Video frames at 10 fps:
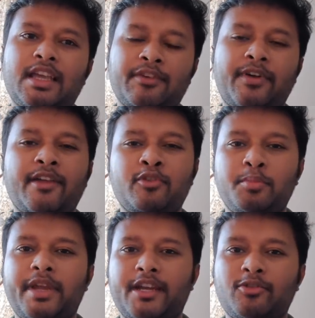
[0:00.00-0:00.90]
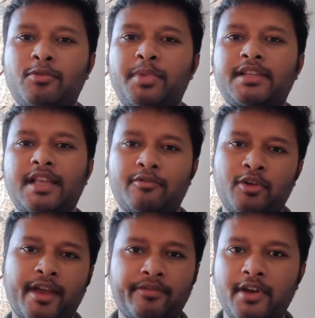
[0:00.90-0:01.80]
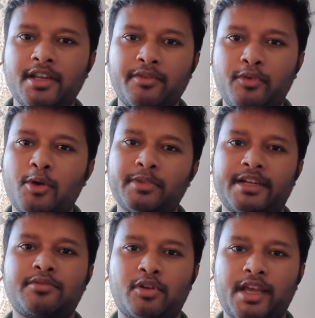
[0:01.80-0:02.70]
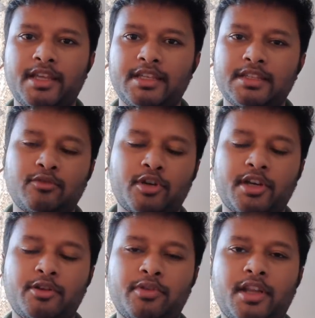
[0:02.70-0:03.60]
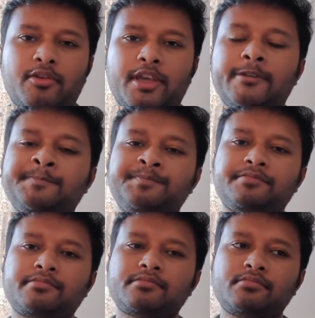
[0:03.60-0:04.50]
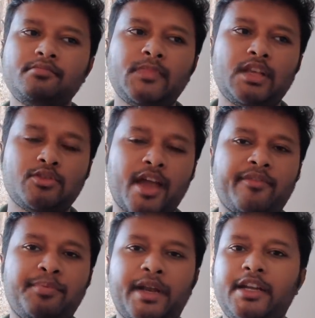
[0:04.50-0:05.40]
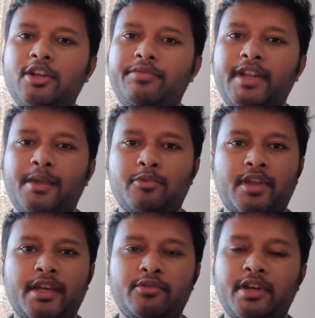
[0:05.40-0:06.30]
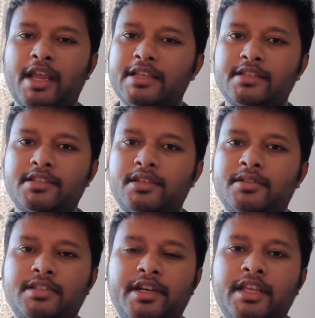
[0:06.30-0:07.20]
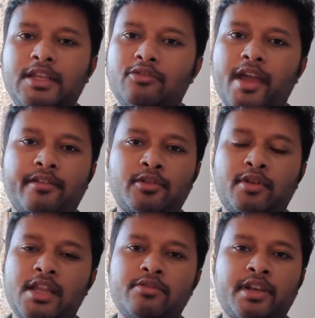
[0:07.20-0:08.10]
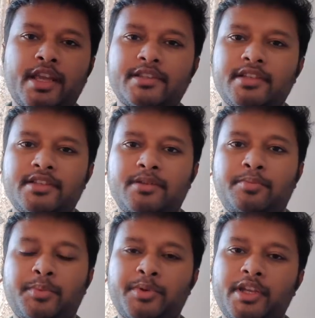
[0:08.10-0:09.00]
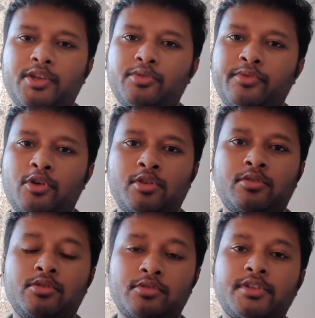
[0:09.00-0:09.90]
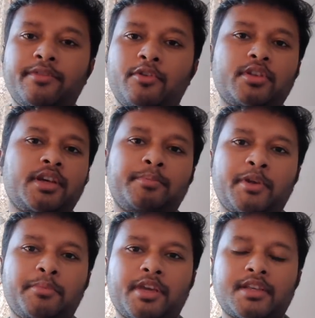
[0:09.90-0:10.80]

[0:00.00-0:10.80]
if I would be at your place, I would have filled the form. That's what I wanted to do. Okay? You have plenty of time, you can utilize this in studying, you have you can utilize this in preparing for yourself for the upcoming.